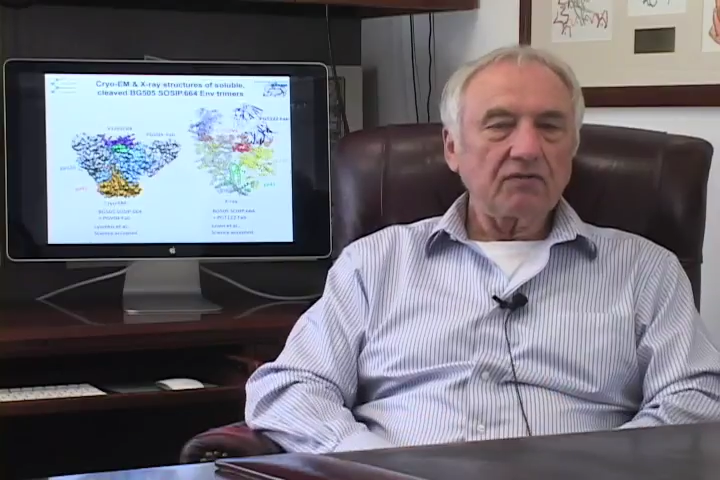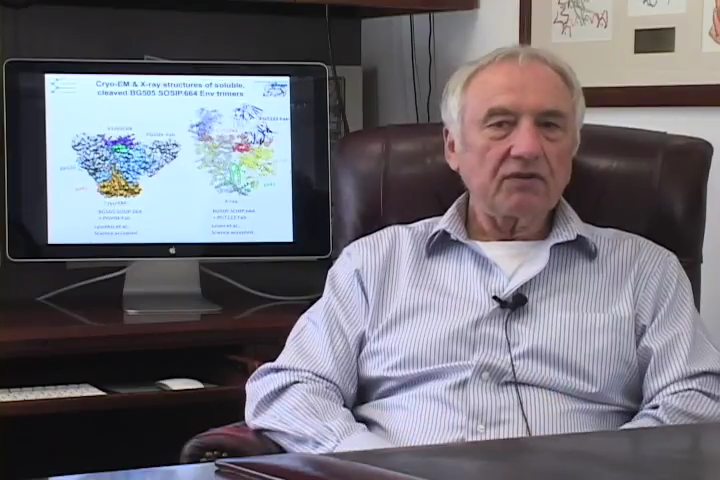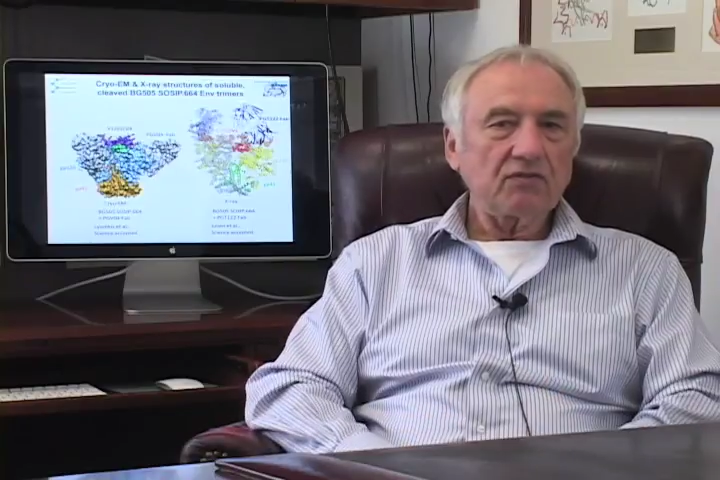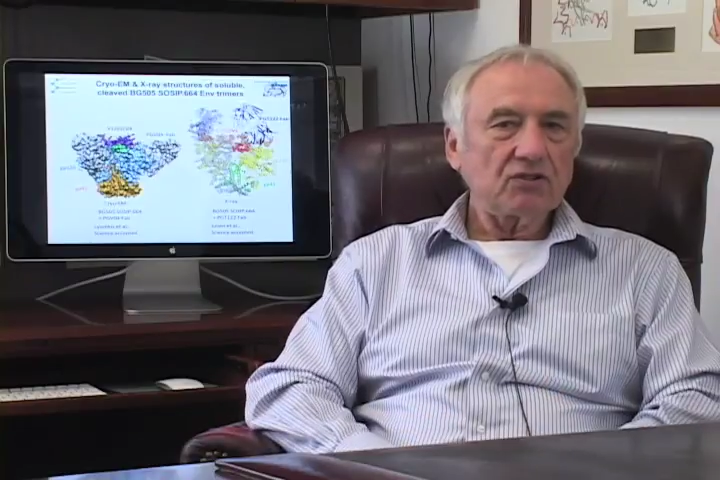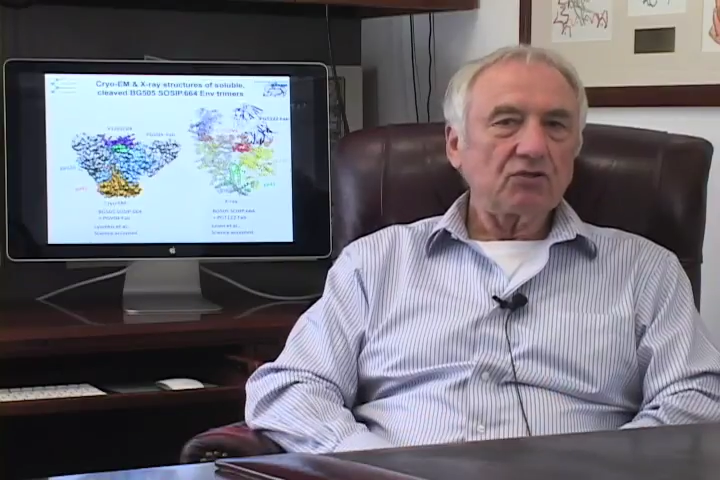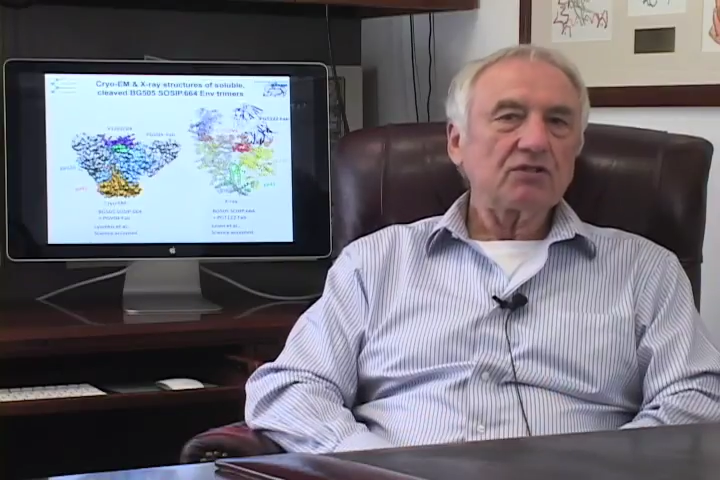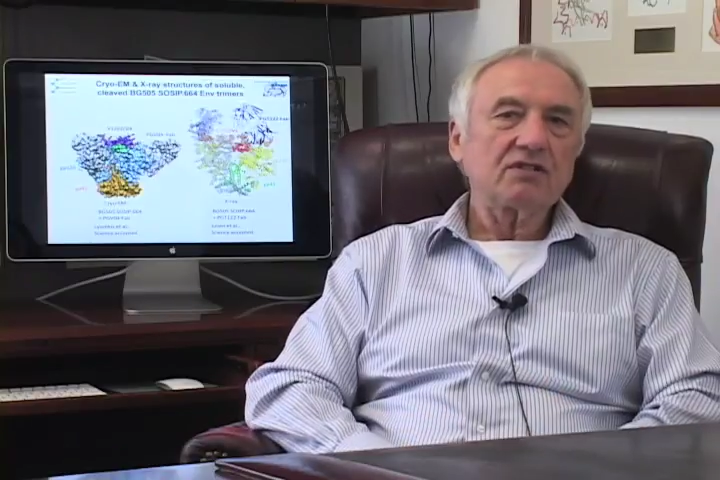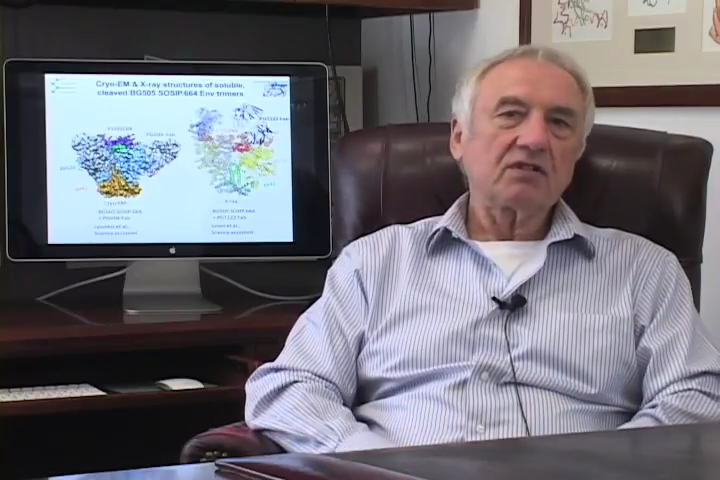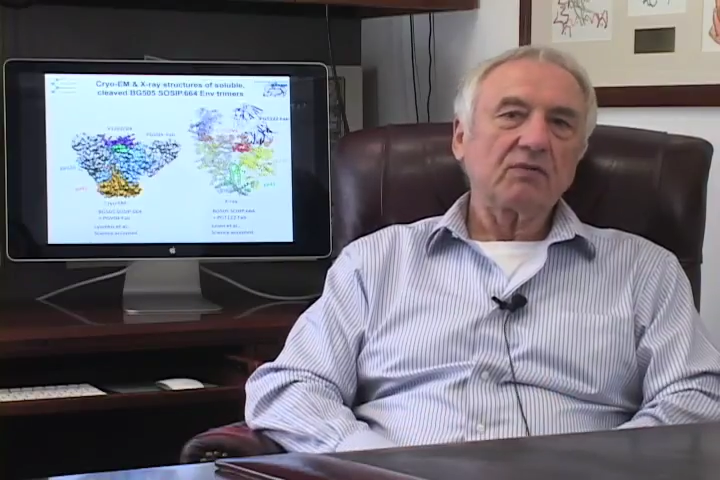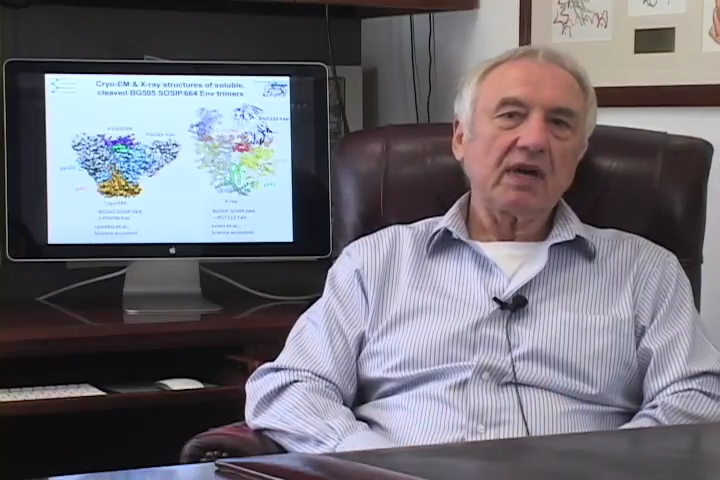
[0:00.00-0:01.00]
of the
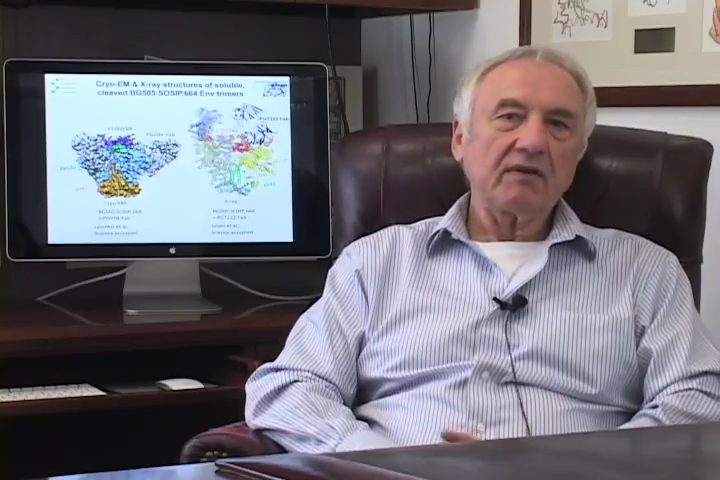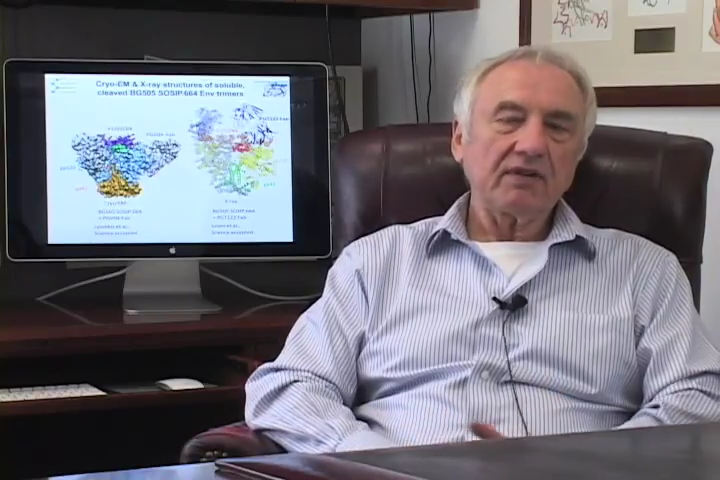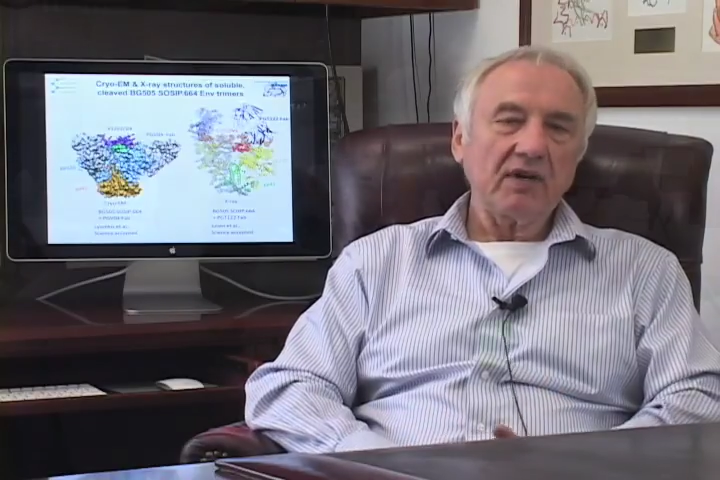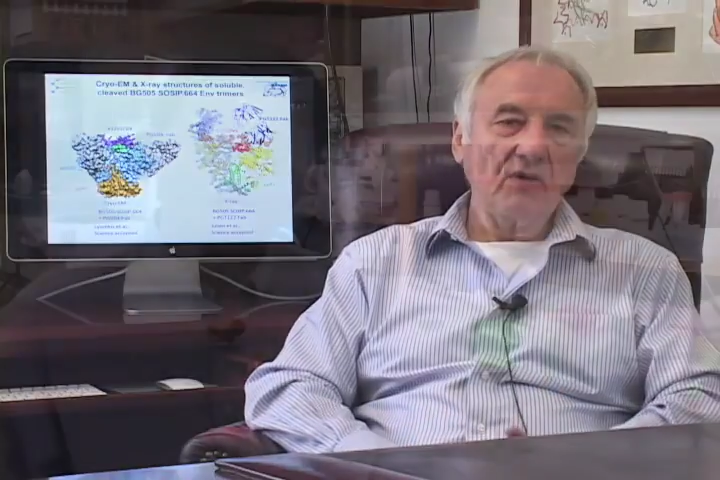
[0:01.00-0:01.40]
resources that we have in our